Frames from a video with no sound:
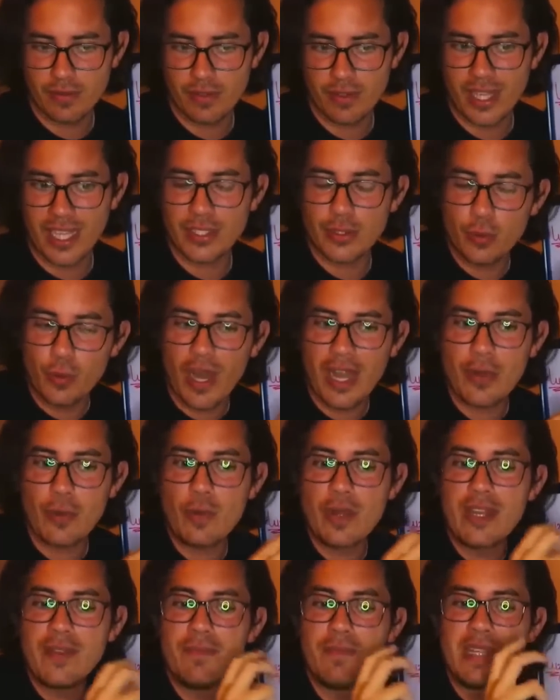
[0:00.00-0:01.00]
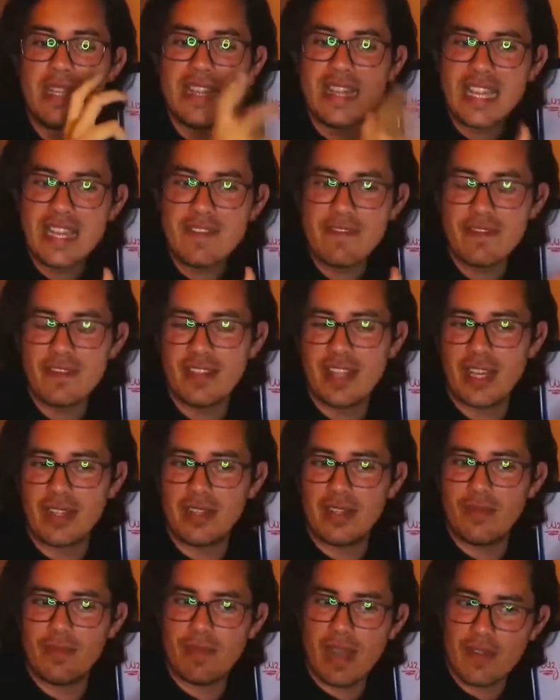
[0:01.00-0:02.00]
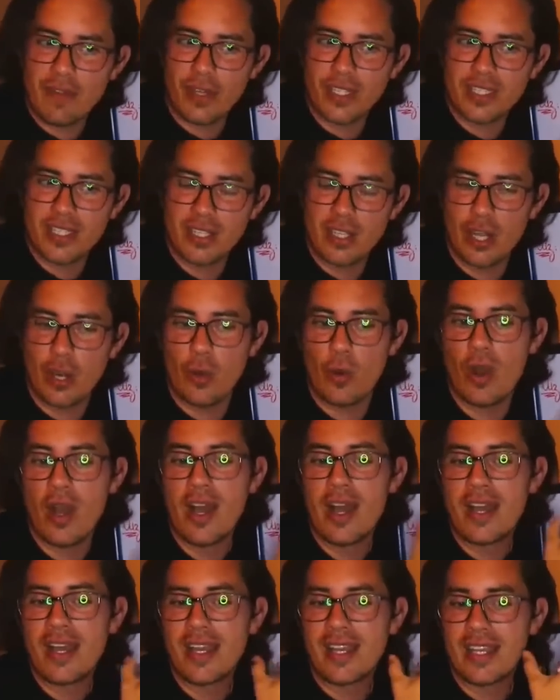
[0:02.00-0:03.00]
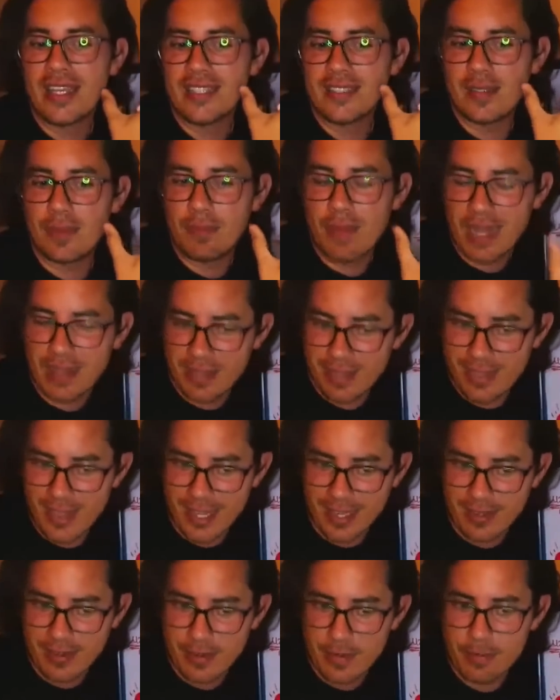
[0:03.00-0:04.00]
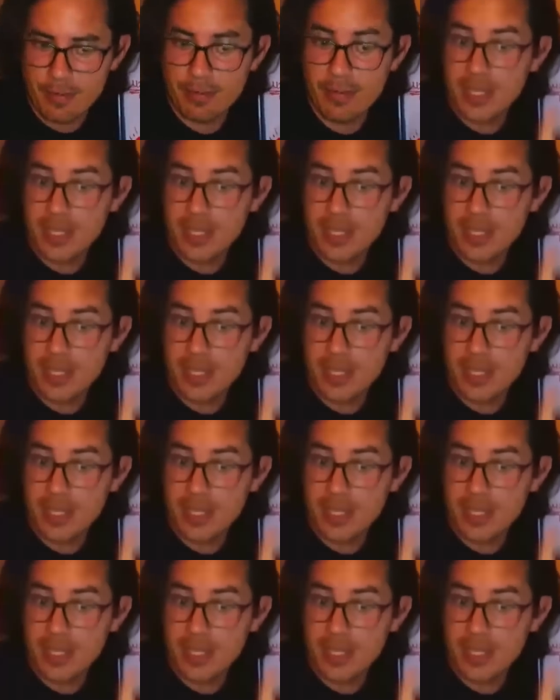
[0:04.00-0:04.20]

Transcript: That's why we believe that vibrating low is a bad thing,